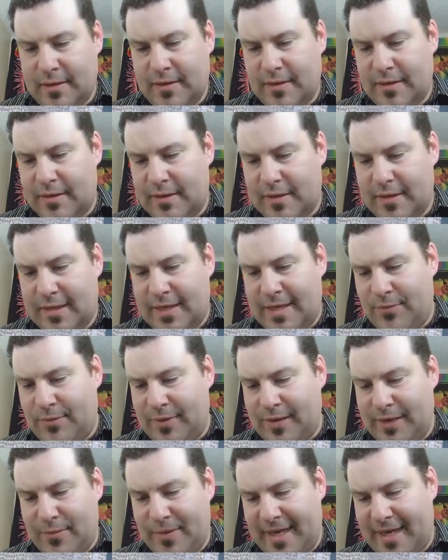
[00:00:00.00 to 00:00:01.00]
So that when
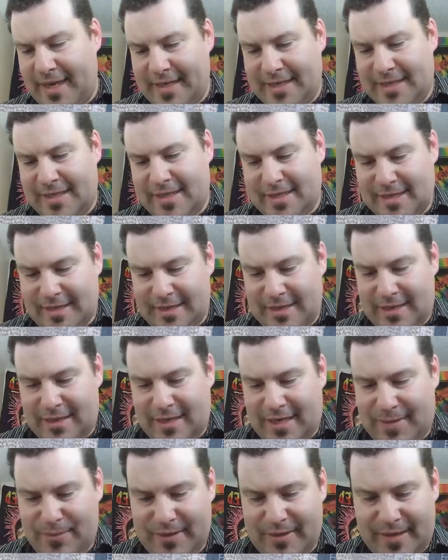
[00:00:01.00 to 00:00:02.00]
your paint sits on the
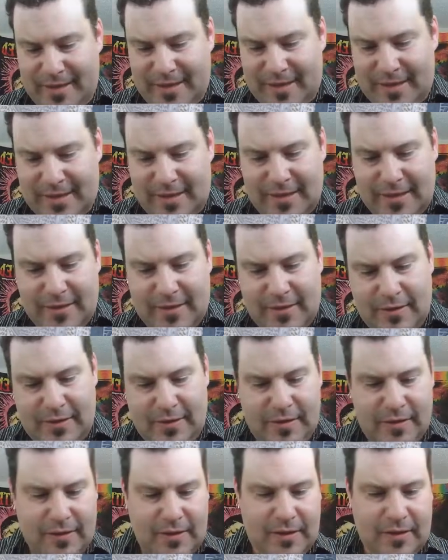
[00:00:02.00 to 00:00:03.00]
top of this,
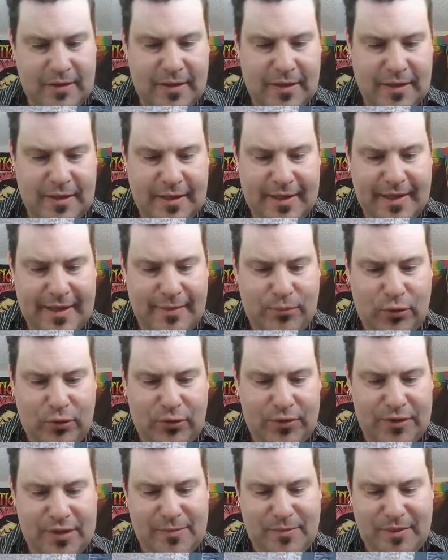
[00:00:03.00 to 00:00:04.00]
you can
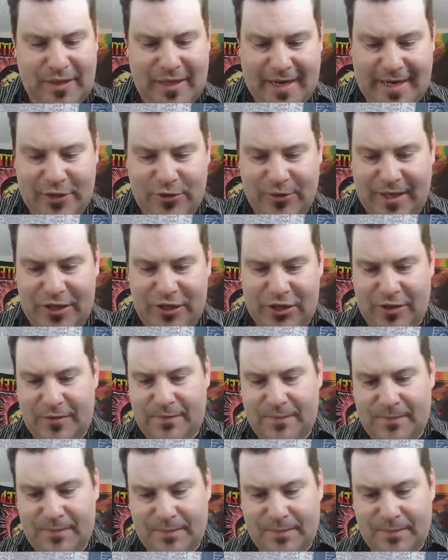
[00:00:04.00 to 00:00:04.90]
pull some of the hydration